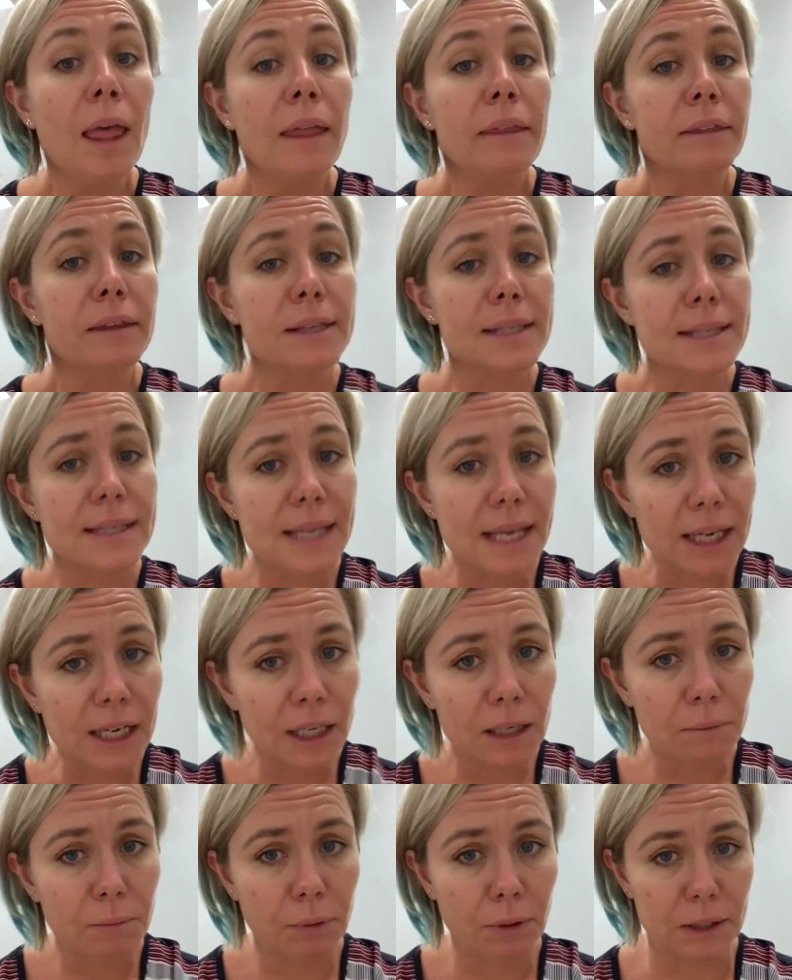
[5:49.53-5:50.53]
The
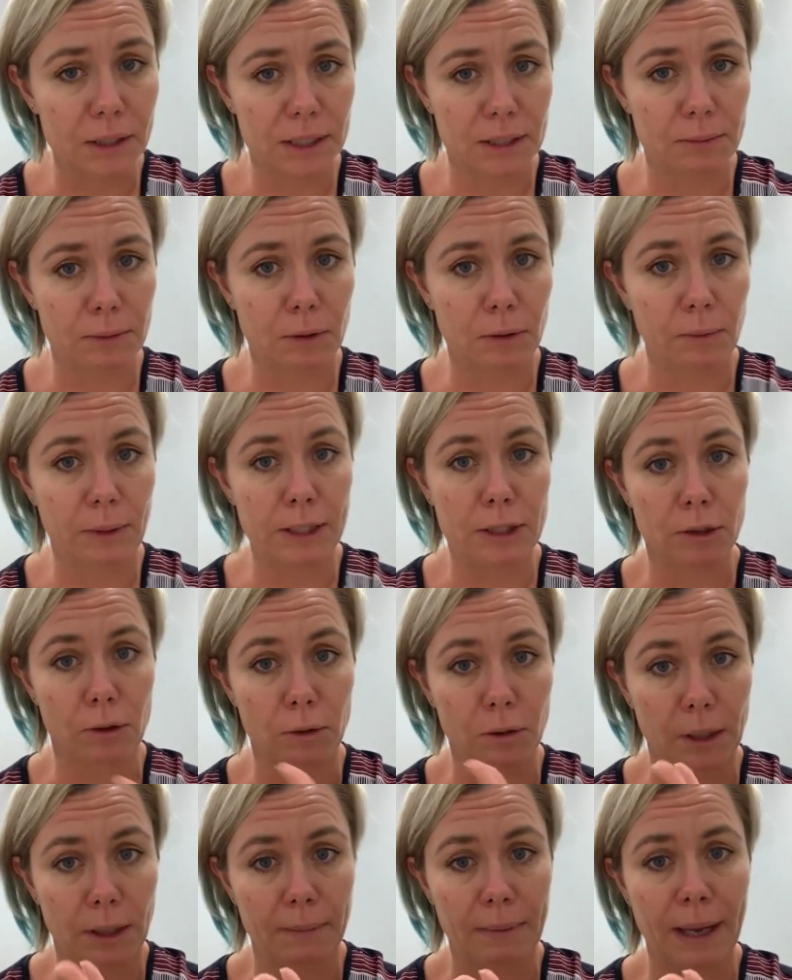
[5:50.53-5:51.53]
second principle we
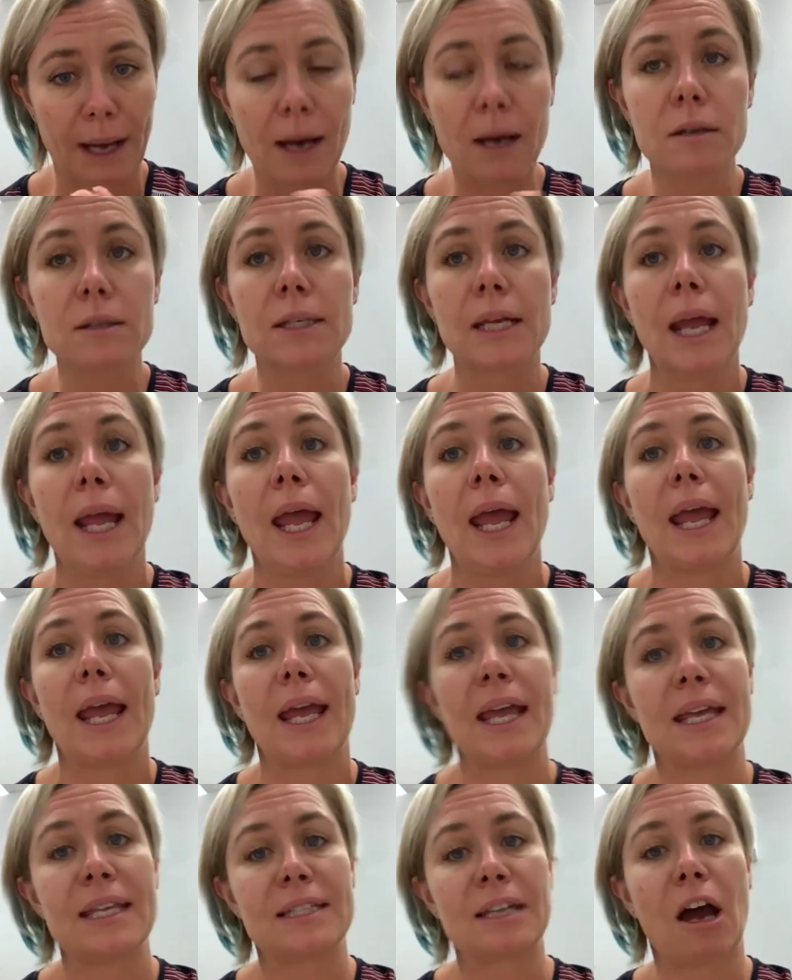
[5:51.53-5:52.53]
talk about
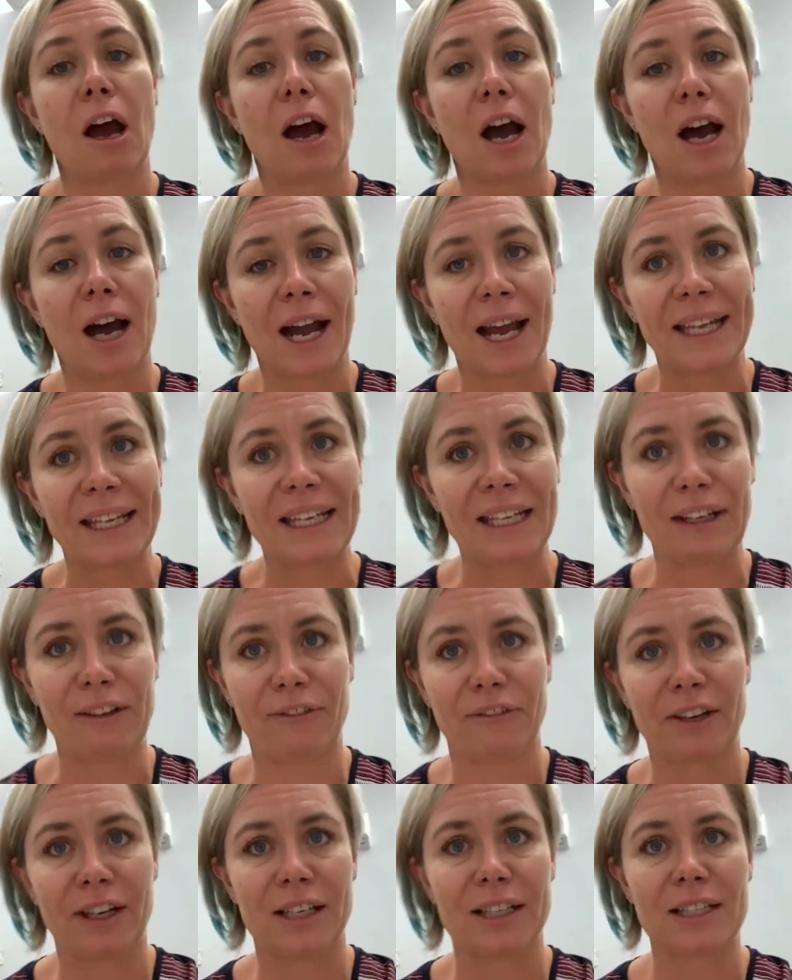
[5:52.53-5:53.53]
is high
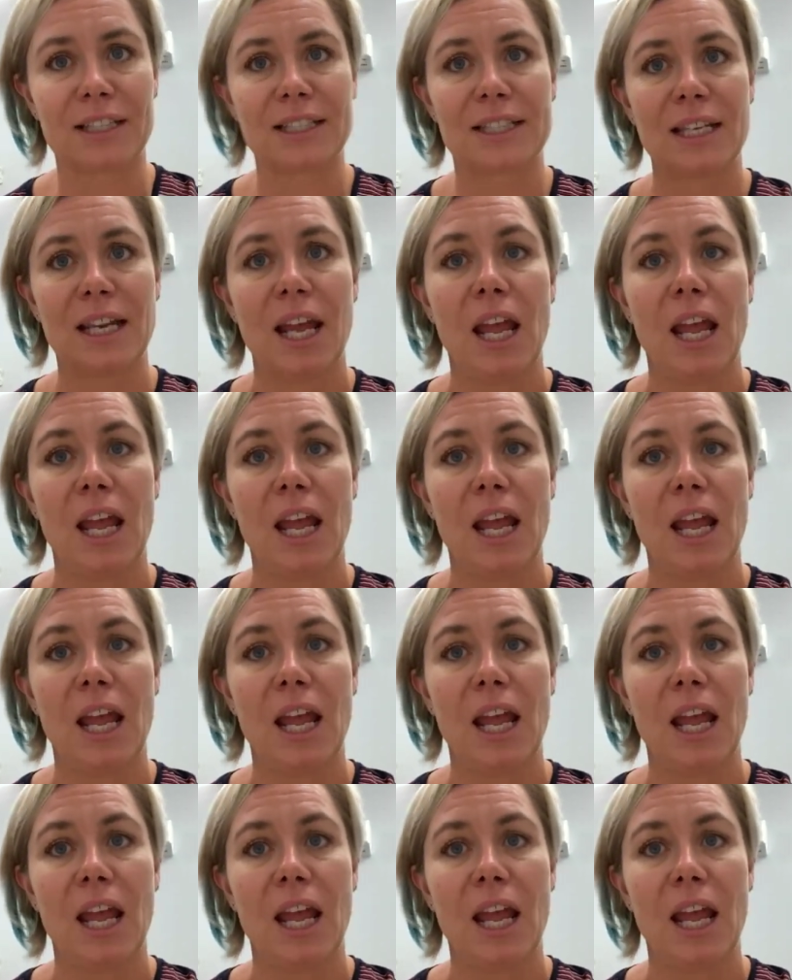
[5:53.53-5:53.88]
effort.